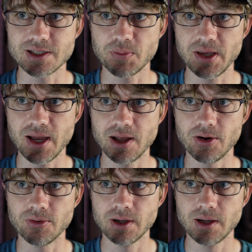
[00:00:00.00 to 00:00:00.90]
It's a
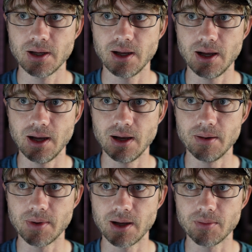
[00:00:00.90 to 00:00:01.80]
piano.
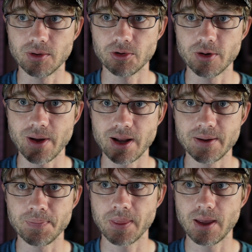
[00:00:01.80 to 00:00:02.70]
I'm going to learn about it.
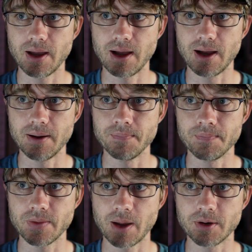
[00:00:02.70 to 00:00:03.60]

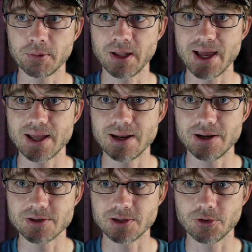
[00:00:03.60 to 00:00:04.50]
I'm going to play it. And
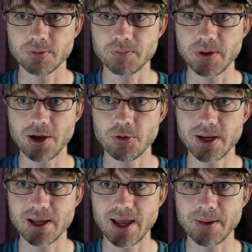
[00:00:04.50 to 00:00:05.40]
here's a little piano
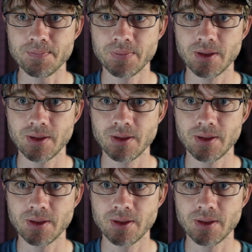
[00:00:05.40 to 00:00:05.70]
mini game